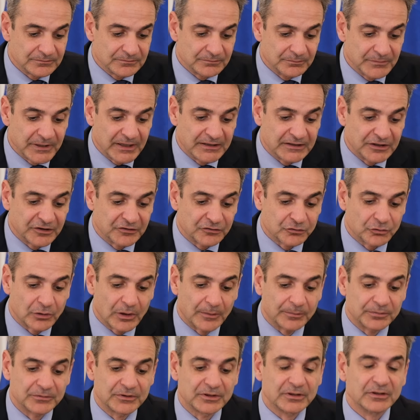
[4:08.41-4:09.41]
may
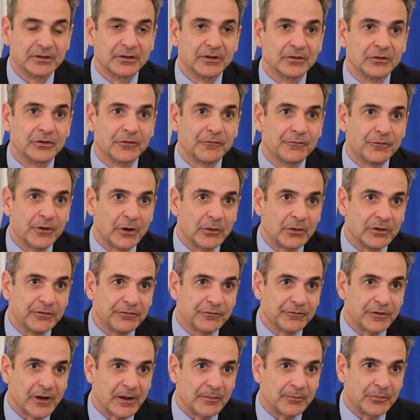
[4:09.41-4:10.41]
disrupt the very
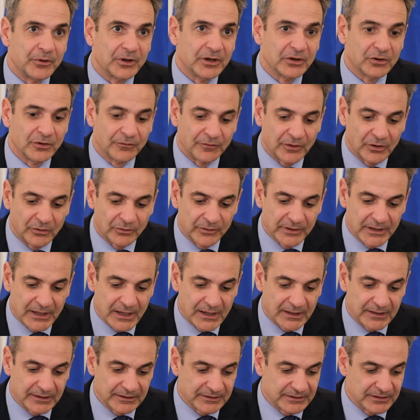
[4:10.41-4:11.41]
fabric of our
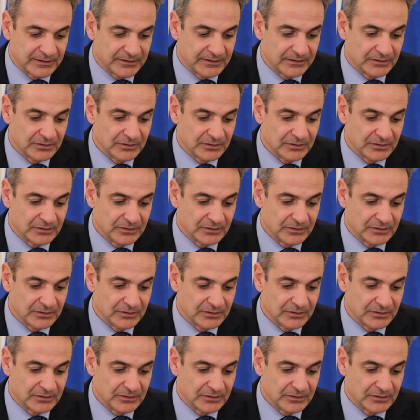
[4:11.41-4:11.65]
reality